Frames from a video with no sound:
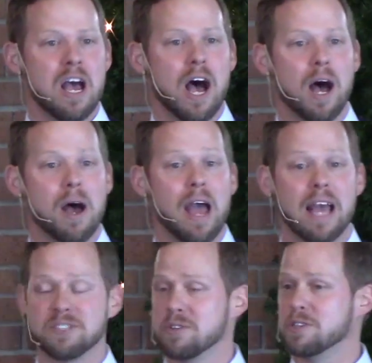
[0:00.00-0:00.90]

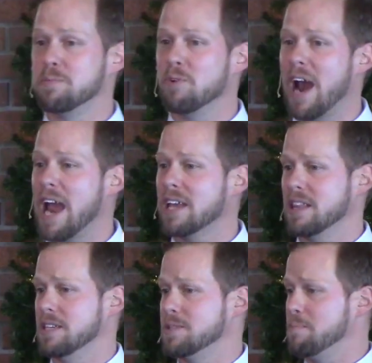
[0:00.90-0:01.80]
And so this
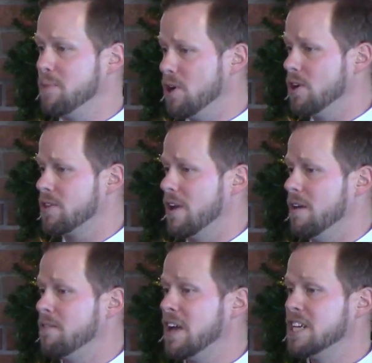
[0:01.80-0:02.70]
miraculous birth
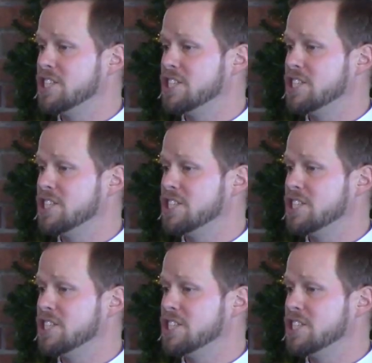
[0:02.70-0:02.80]
of